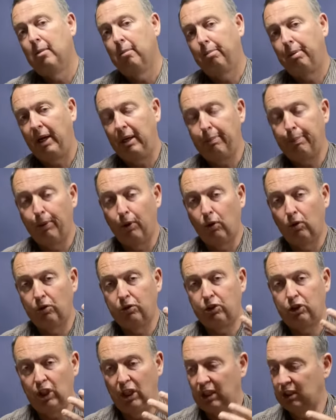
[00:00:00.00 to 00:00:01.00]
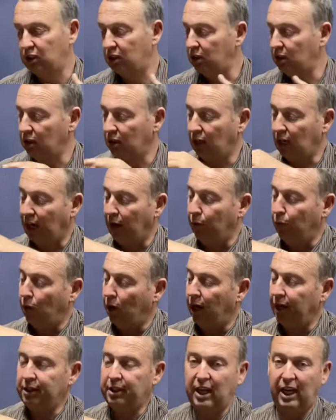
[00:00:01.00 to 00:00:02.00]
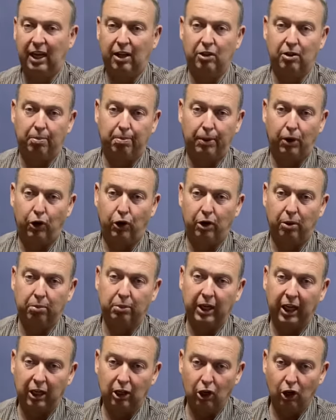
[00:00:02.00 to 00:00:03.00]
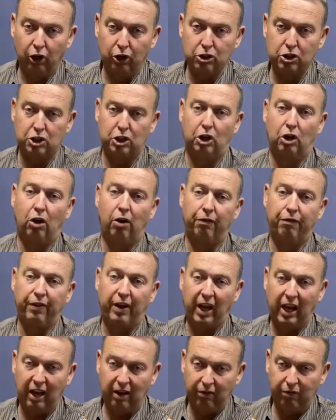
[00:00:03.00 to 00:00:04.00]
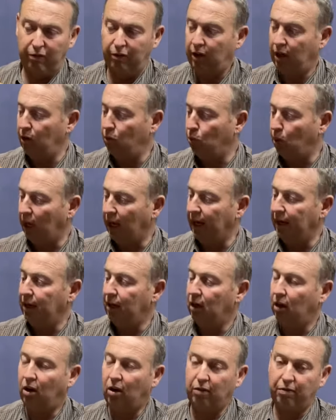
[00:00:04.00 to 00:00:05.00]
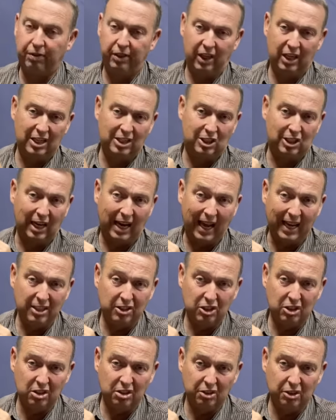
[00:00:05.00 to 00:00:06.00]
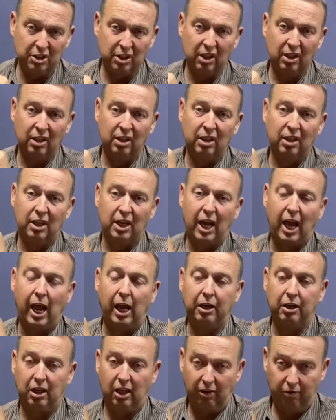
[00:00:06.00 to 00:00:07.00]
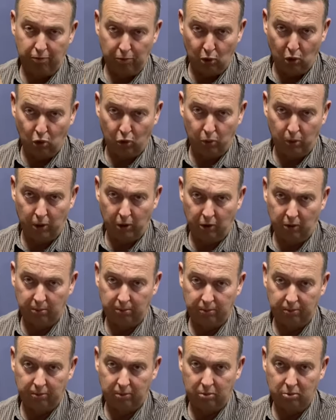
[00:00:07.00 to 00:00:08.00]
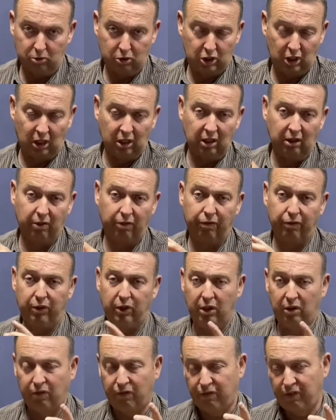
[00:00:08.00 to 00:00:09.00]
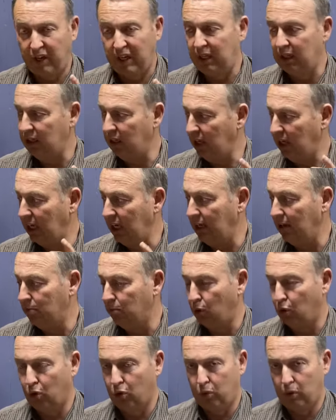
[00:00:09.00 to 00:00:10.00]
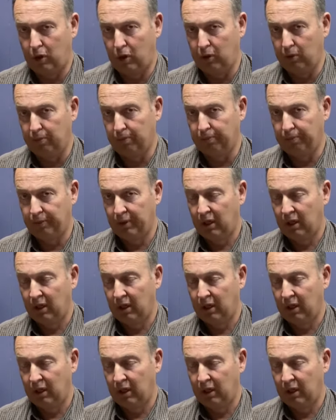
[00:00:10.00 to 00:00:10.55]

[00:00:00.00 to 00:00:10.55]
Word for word: People just go right down the bottom and loosen off every one of these laces and give more room. So your, your feet need more room.